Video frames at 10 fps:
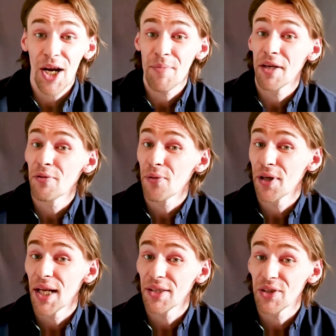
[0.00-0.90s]
I'm a
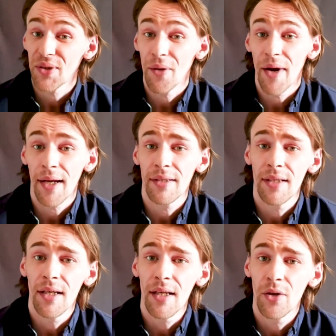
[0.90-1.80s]
freelance
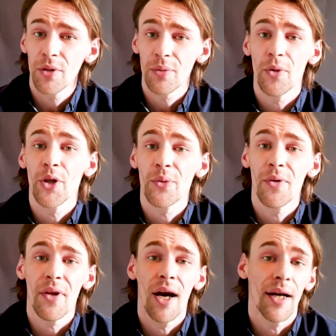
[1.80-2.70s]
director who has worked
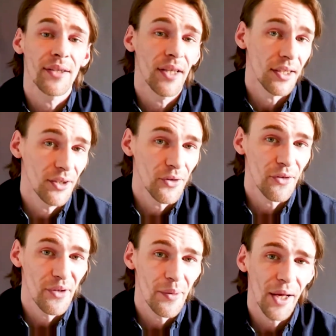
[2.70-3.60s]
with Arts Active
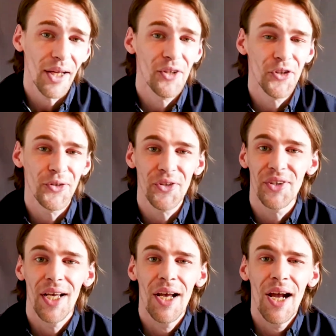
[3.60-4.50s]
on a few
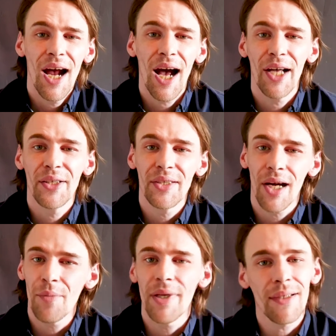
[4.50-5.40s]
occasions, and
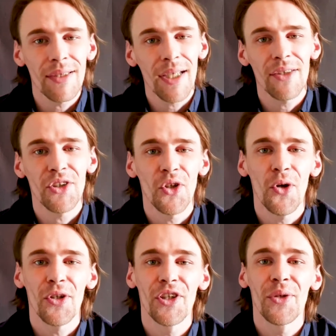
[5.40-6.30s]
I'm here today to
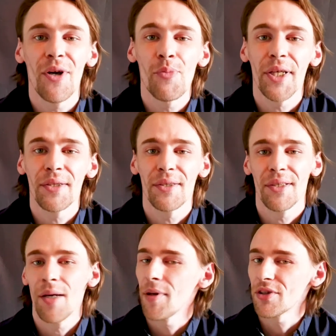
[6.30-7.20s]
talk to you a bit
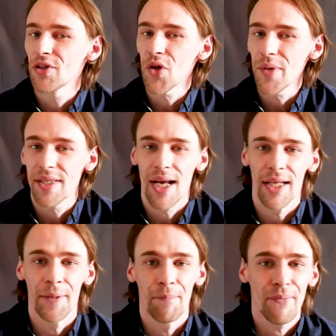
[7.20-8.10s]
about
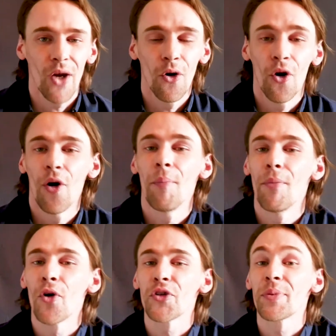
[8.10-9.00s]
storytelling, or
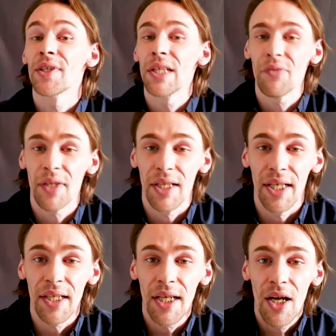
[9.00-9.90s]
more
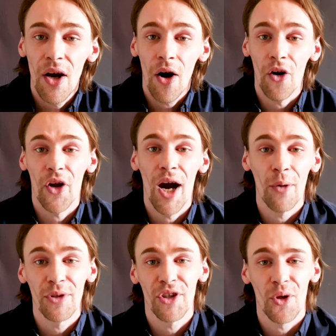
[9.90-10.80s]
specifically on
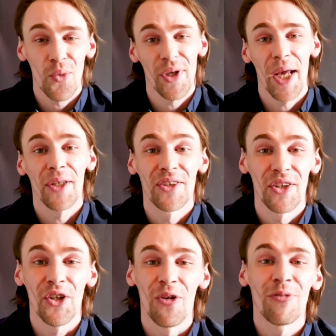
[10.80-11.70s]
how to
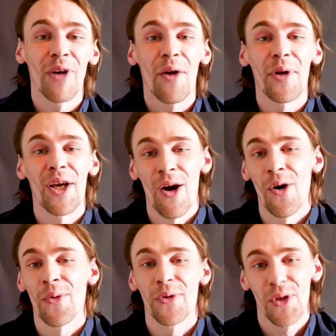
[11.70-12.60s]
create your very
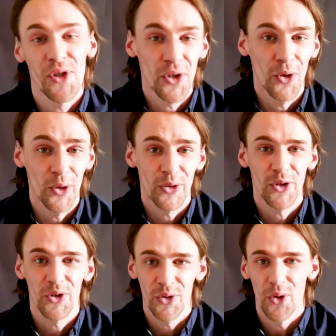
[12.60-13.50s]
own short
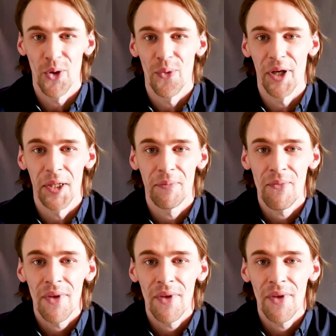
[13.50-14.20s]
story.